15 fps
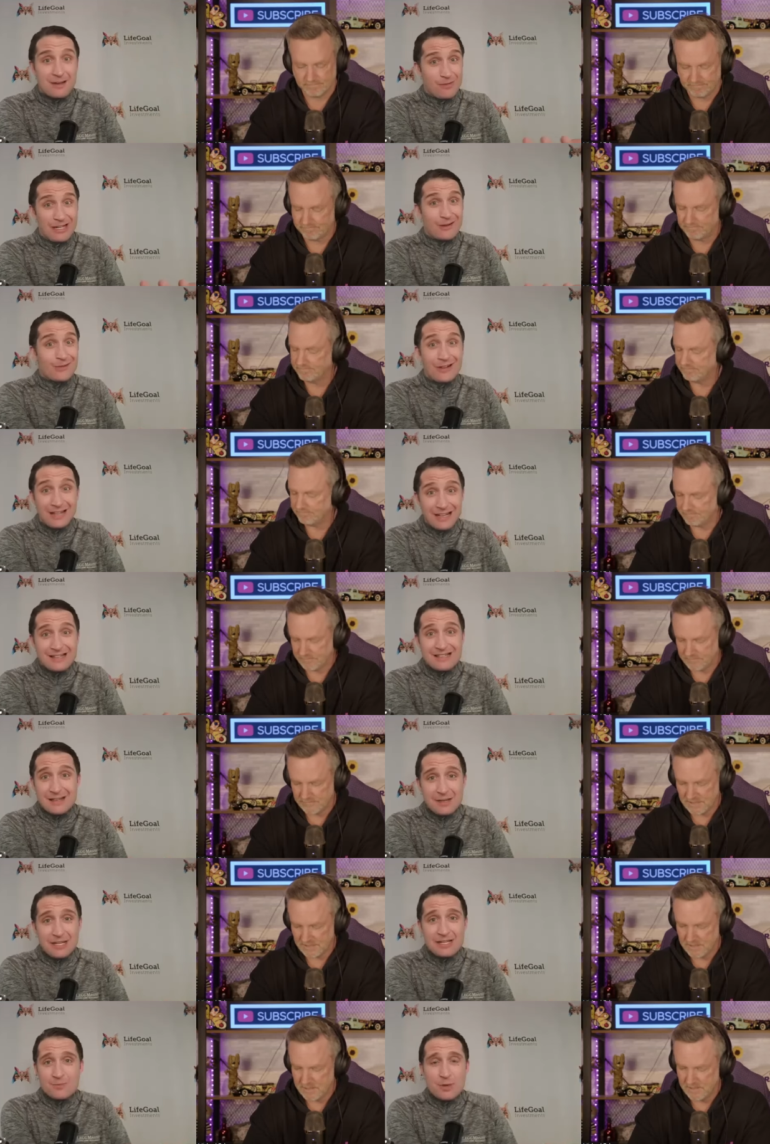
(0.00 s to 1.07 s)
Speaker 1: and we don't need
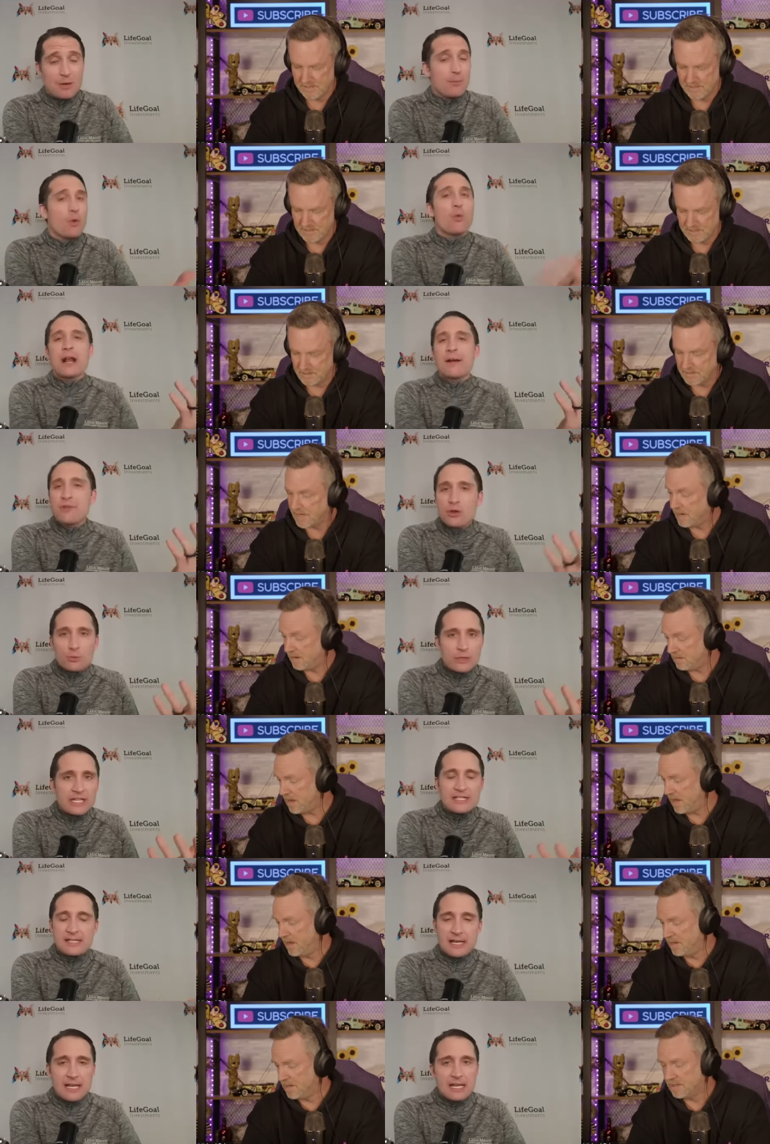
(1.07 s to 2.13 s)
some of these people, whatever the
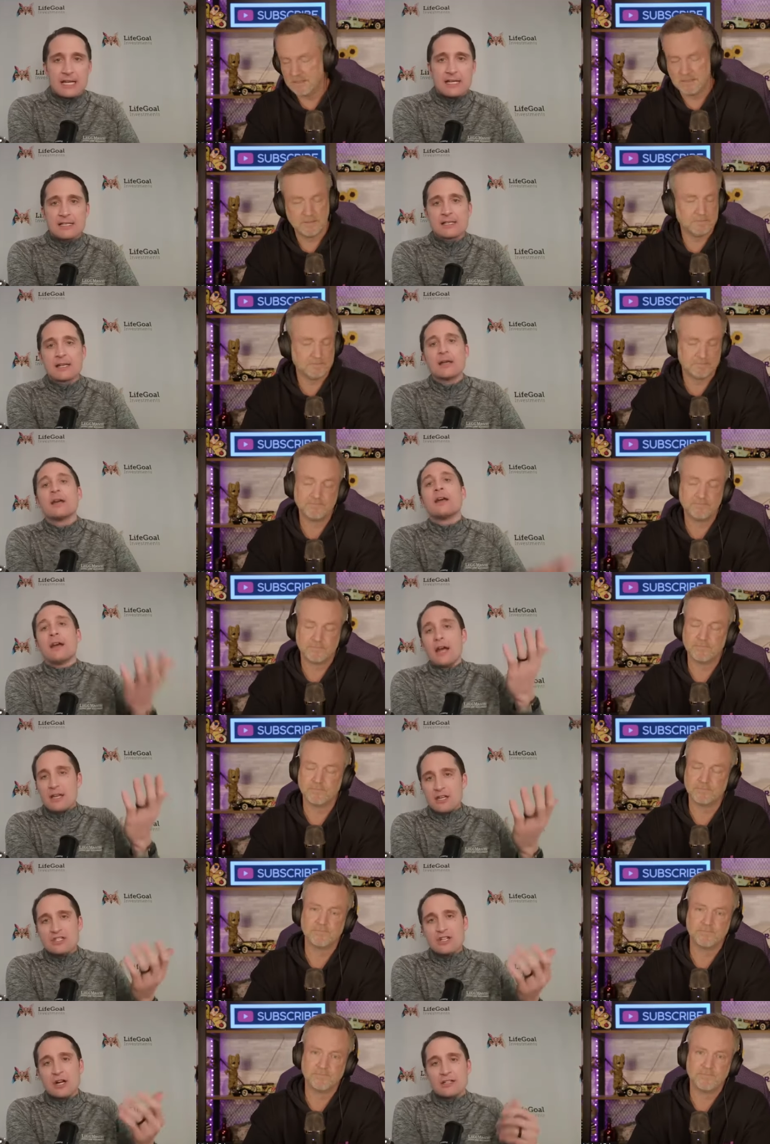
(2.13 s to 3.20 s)
reason is. And
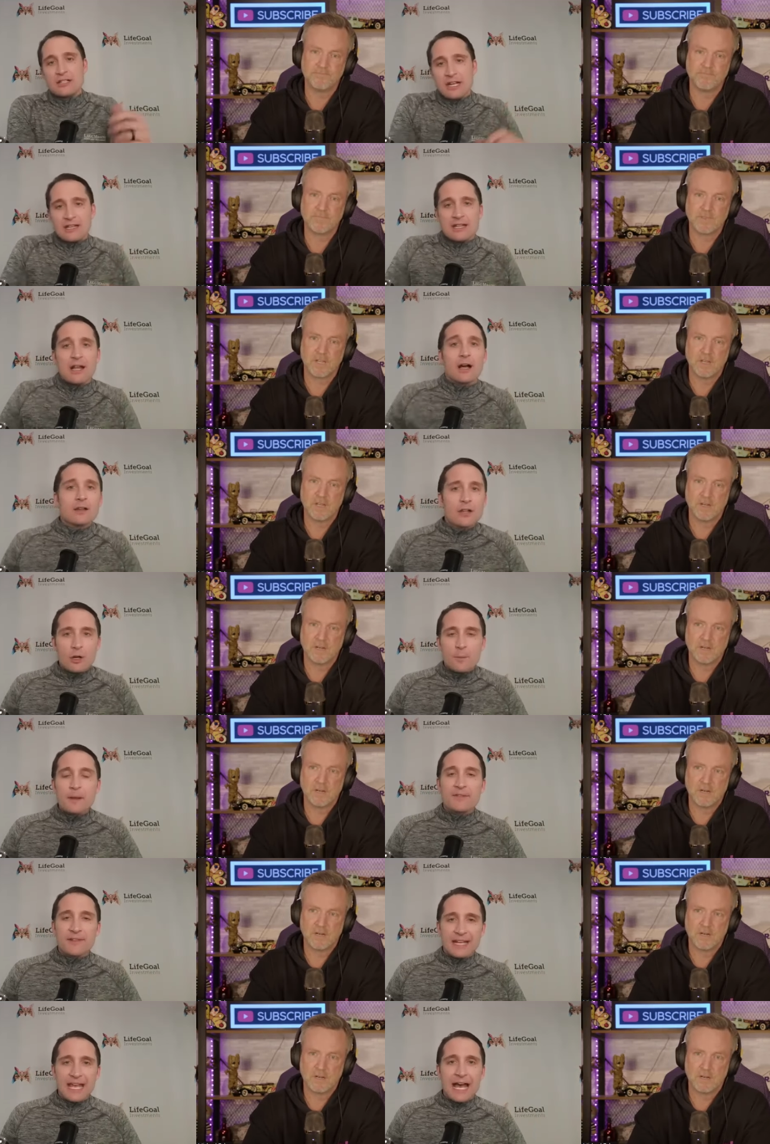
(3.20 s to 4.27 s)
you start to get a little bit
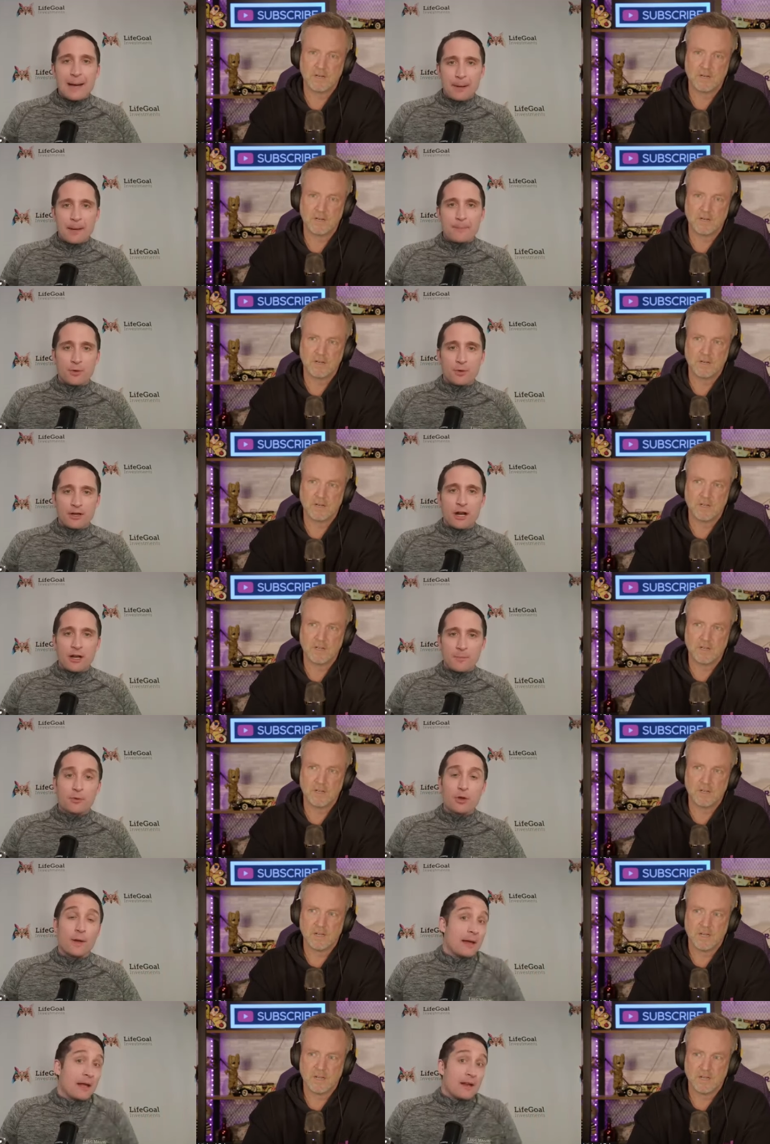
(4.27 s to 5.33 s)
of a gap upward in
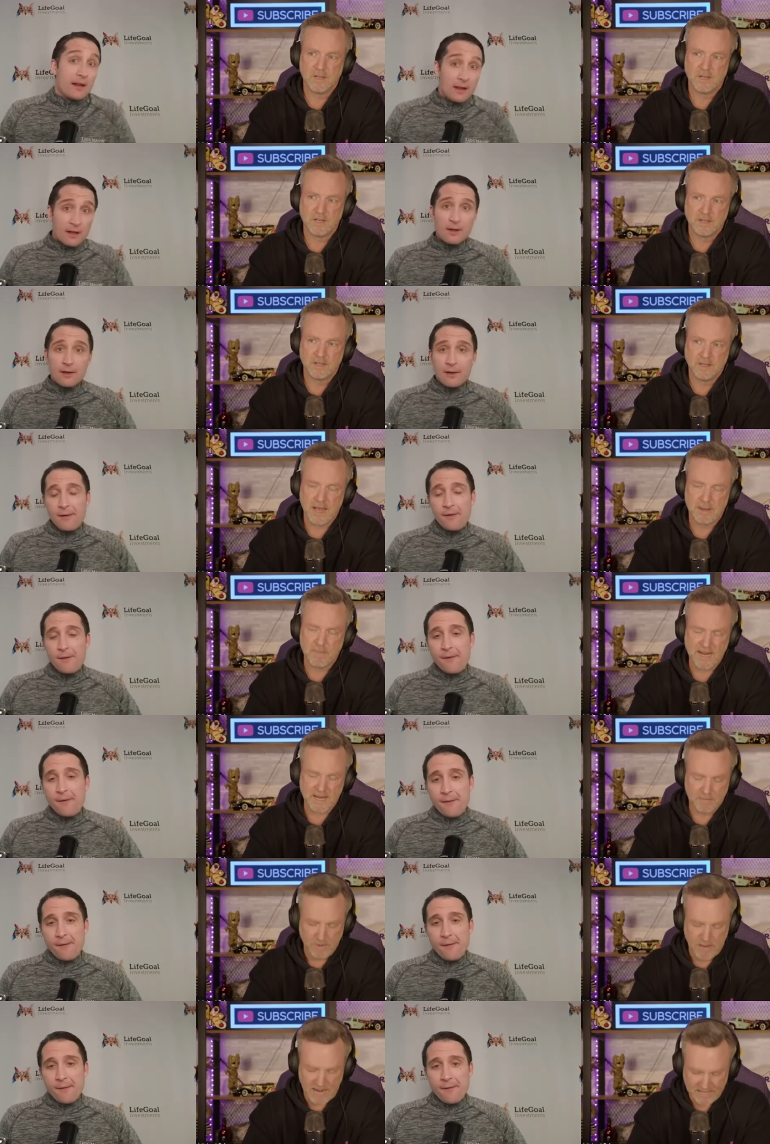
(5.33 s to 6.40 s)
unemployment.
Speaker 2: Yeah,
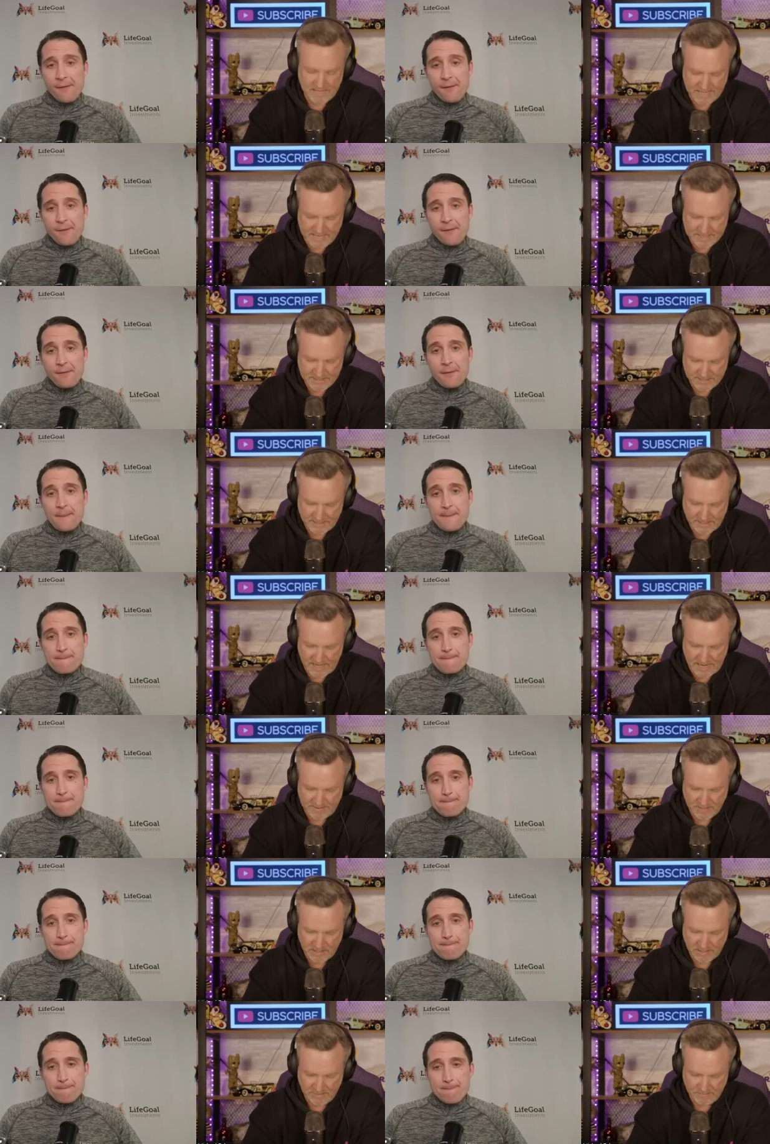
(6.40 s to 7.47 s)
my my guess again,
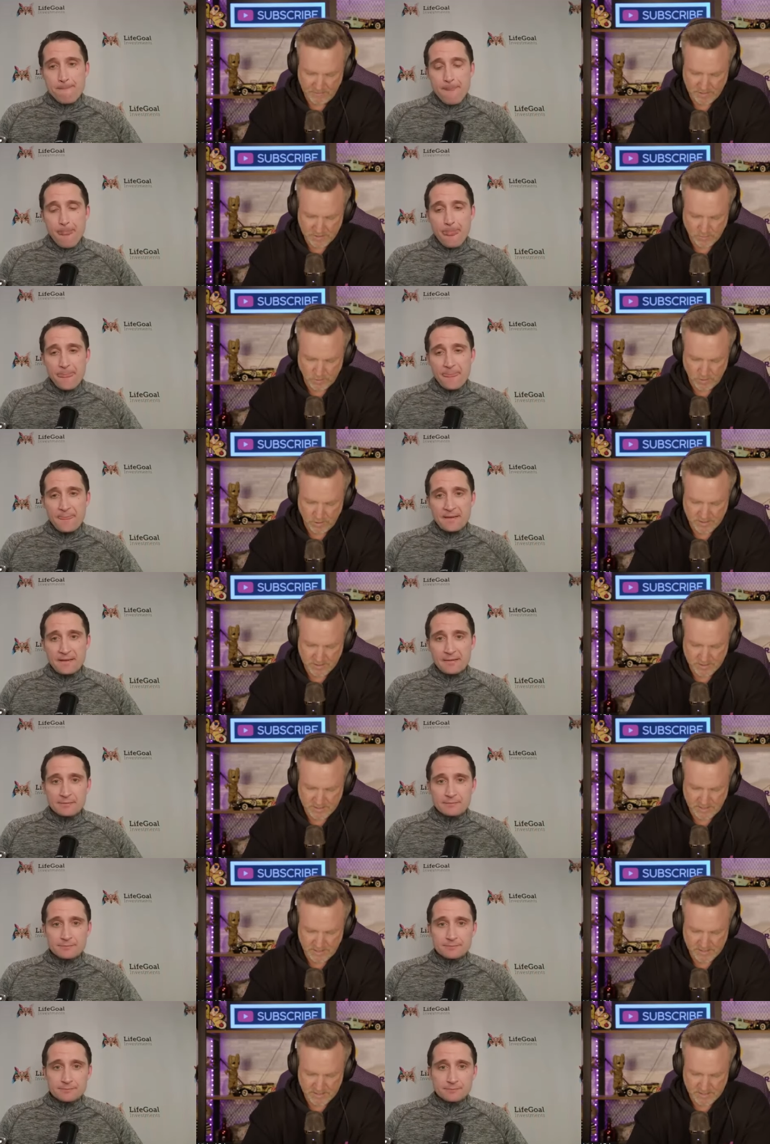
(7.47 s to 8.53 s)
having lived this world,
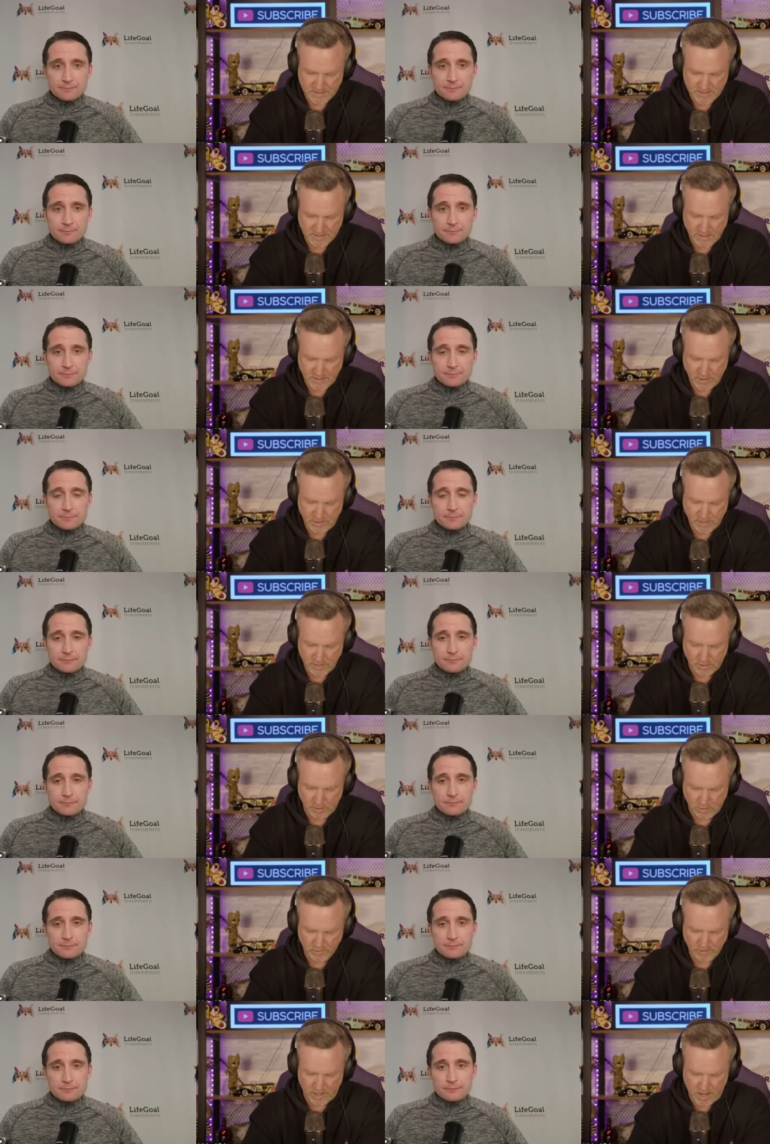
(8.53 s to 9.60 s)
is is you can
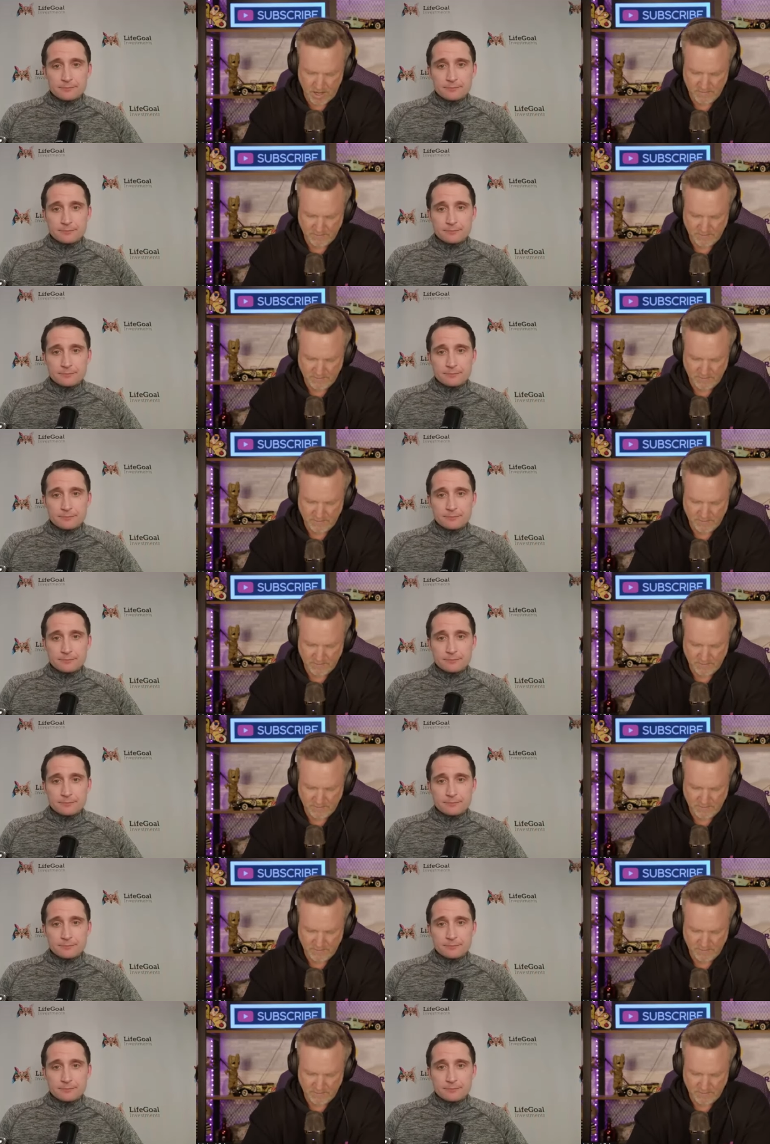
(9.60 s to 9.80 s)
hold